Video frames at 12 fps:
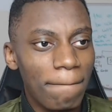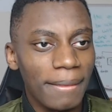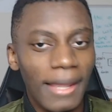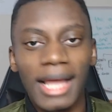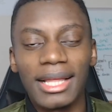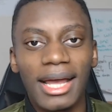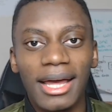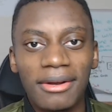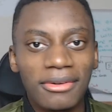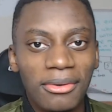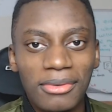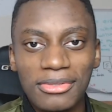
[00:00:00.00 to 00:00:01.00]
I
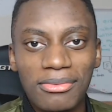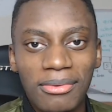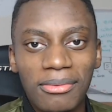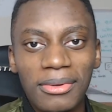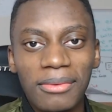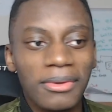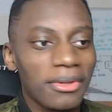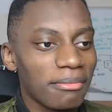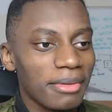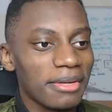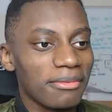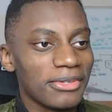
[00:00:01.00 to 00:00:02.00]
don't know what you
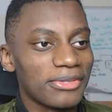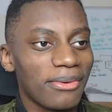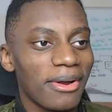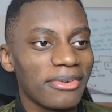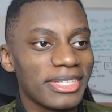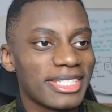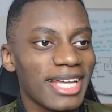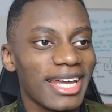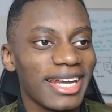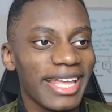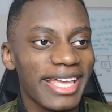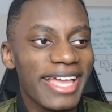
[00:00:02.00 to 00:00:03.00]
mean. What's wrong with
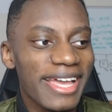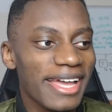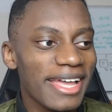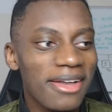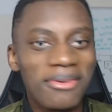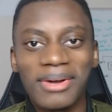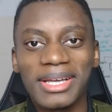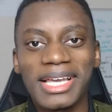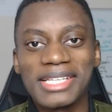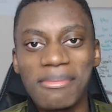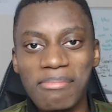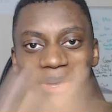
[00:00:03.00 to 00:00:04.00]
Sané? What, he
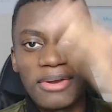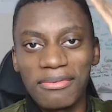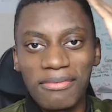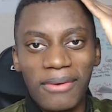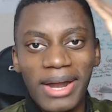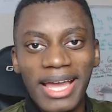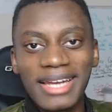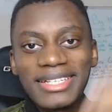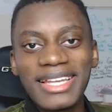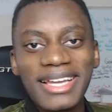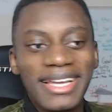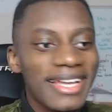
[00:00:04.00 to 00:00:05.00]
has a bigger
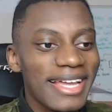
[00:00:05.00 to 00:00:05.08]
forehead?